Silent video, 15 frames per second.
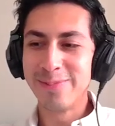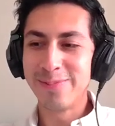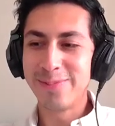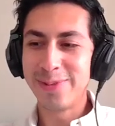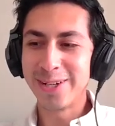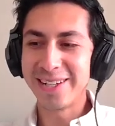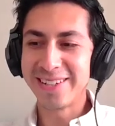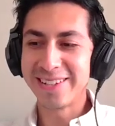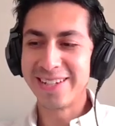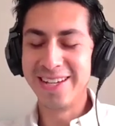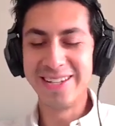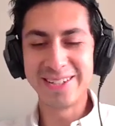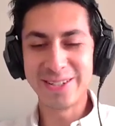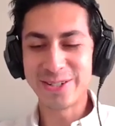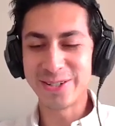
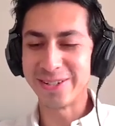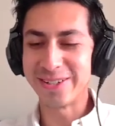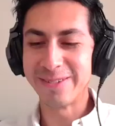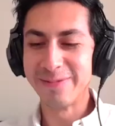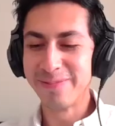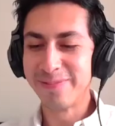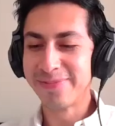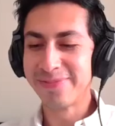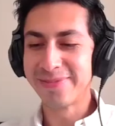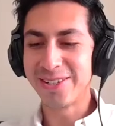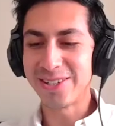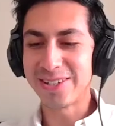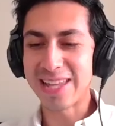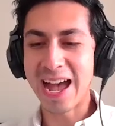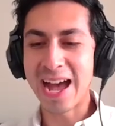But dude,
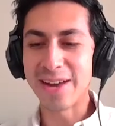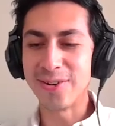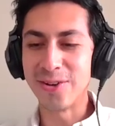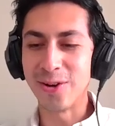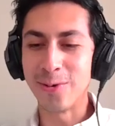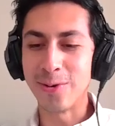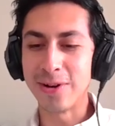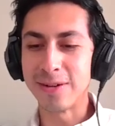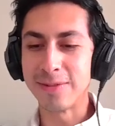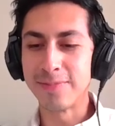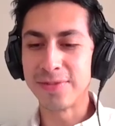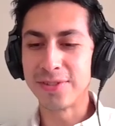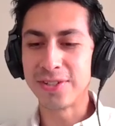just out of nowhere,